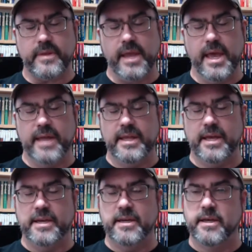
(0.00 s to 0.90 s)
And
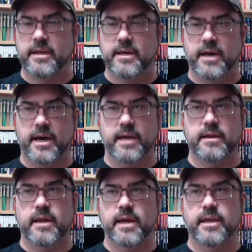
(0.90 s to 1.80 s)
then I
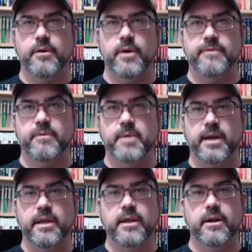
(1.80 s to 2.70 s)
QA'd for about a
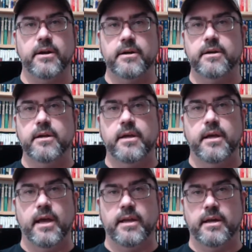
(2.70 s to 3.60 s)
year,
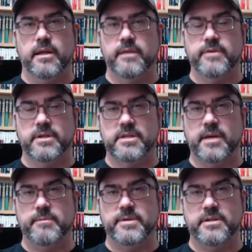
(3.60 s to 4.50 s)
and a level design
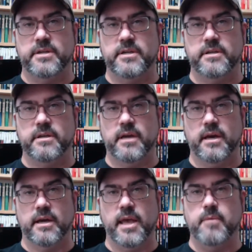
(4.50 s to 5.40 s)
position
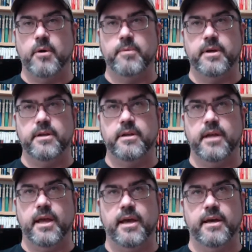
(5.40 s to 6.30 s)
came open,
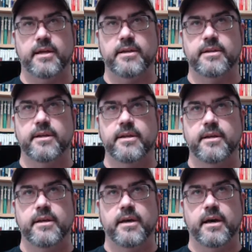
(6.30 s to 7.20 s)
and
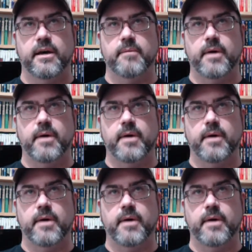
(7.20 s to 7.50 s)
I